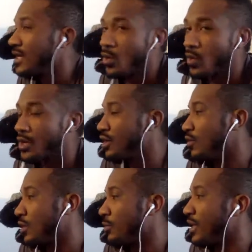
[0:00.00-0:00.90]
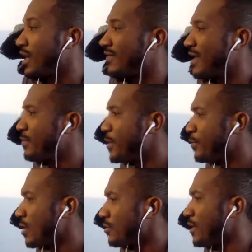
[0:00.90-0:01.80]
where you don't want to be. I've had people
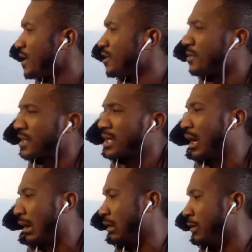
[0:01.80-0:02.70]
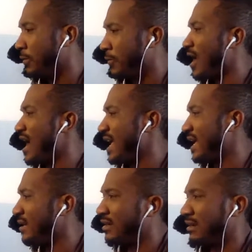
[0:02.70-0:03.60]
come to me and they're like, oh,
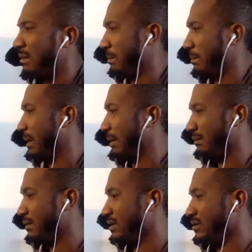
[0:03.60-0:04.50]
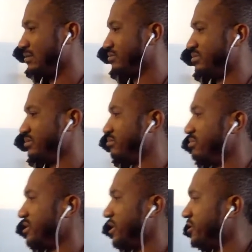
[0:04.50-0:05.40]
Ryan, oh,
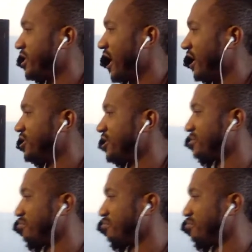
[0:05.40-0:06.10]
you've changed.